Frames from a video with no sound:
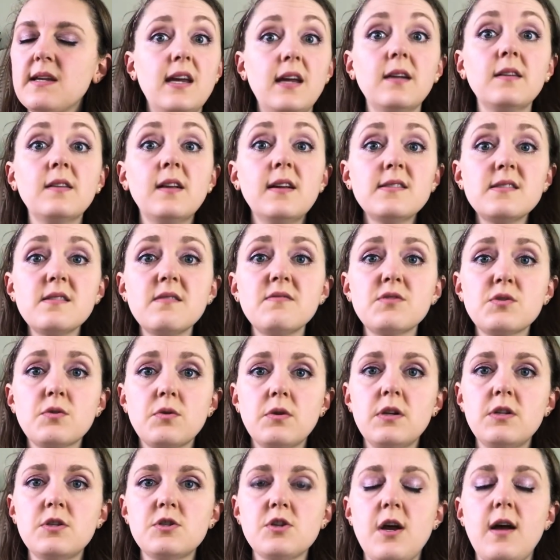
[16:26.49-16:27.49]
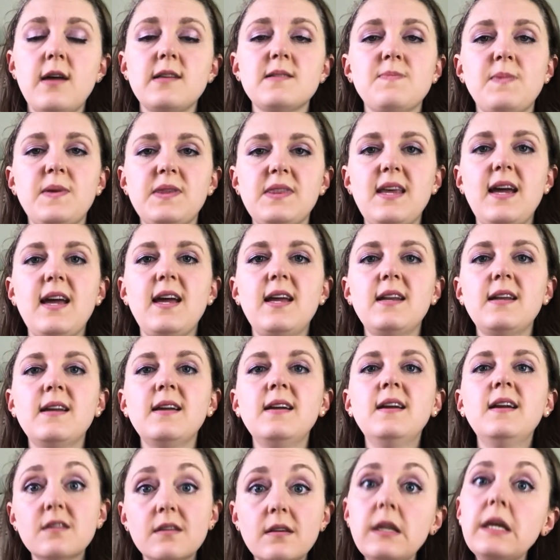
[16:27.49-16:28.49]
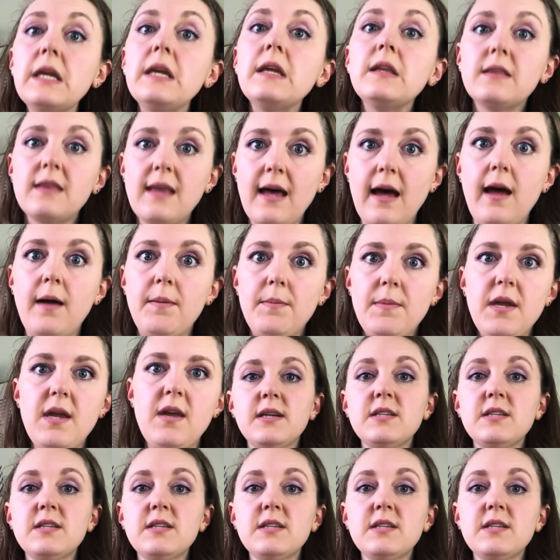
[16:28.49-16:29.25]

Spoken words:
Take lots of screenshots, but then delete them.